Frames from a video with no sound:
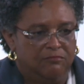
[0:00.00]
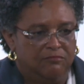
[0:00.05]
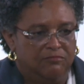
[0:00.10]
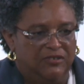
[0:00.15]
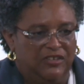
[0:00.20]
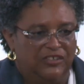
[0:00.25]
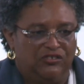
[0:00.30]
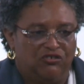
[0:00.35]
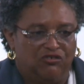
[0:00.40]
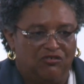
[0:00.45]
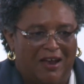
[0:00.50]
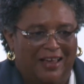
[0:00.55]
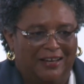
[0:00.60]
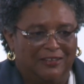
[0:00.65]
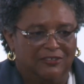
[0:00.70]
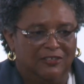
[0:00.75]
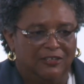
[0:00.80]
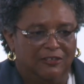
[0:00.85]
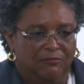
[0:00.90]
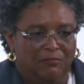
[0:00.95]

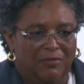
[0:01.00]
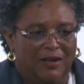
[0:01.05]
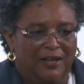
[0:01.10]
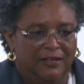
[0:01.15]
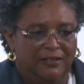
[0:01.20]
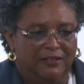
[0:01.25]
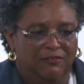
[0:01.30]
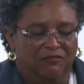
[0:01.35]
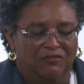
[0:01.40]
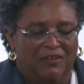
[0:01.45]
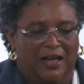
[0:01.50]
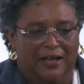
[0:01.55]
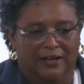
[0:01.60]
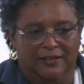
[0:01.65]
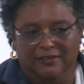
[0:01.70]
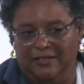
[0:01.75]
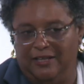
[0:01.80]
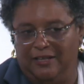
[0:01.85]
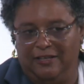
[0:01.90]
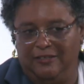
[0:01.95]
distracted by the
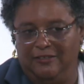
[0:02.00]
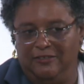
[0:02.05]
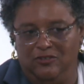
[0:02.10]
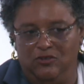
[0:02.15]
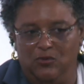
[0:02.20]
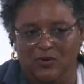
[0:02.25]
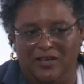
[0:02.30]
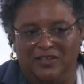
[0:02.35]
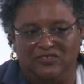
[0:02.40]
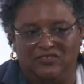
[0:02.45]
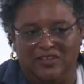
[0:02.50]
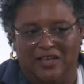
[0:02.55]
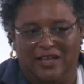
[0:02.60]
fact that the US,